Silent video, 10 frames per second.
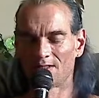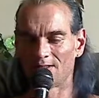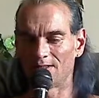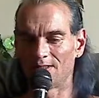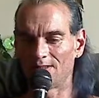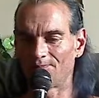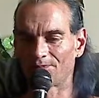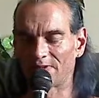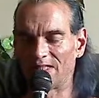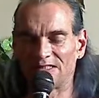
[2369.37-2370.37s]

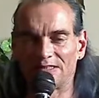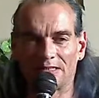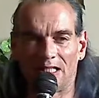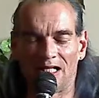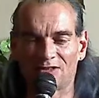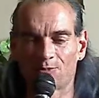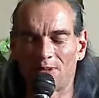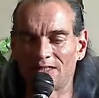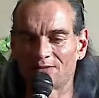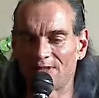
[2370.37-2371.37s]
can I stick a
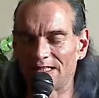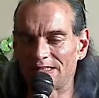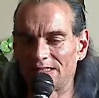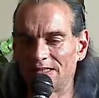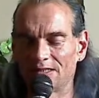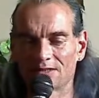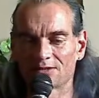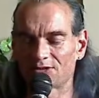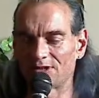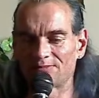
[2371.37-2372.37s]
hotspot device in here or
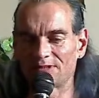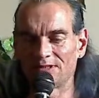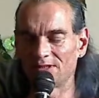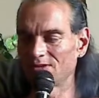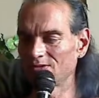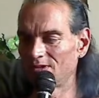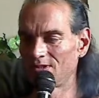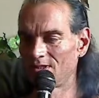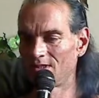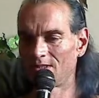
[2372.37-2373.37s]
something,
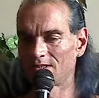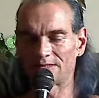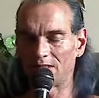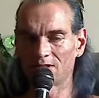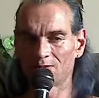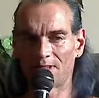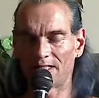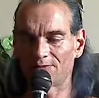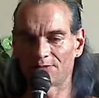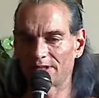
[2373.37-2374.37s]
Because I'll go buy
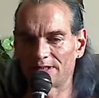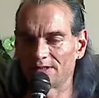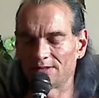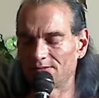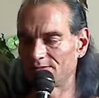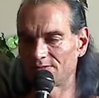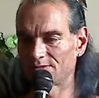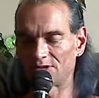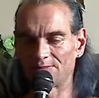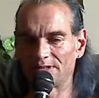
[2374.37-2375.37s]
a fucking
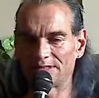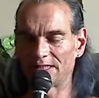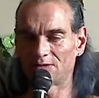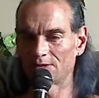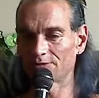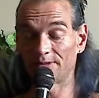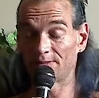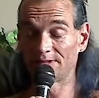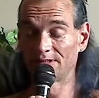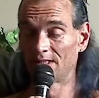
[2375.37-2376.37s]
something to take with me. I
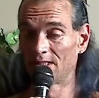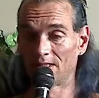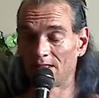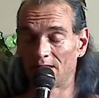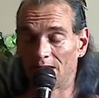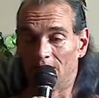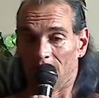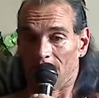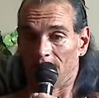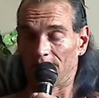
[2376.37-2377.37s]
mean,
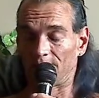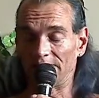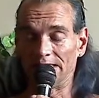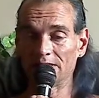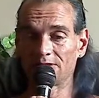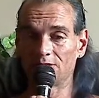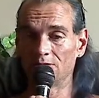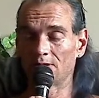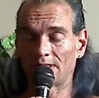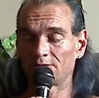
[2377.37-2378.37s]
if I needed
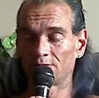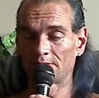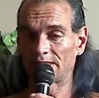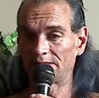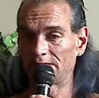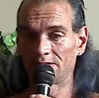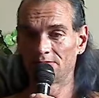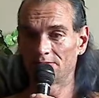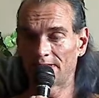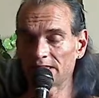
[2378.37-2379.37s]
to, I'd do what I
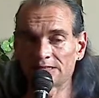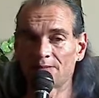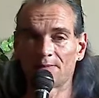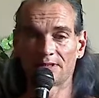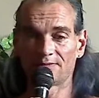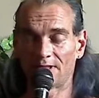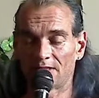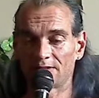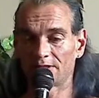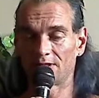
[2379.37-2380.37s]
did last time I lived out
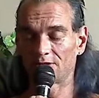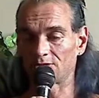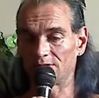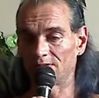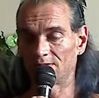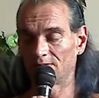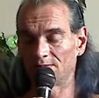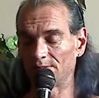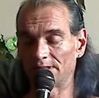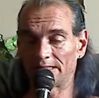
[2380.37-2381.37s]
in the country.
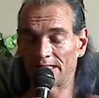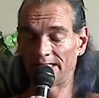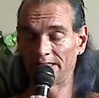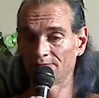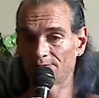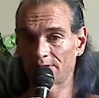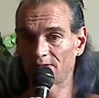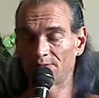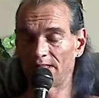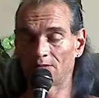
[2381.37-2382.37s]
It'd be like I ain't
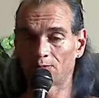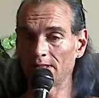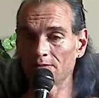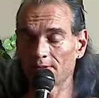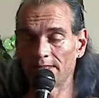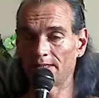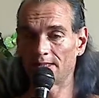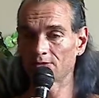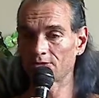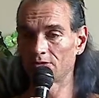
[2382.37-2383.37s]
fucking paying rent right
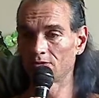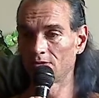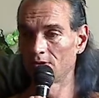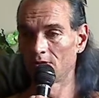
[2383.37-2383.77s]
now, so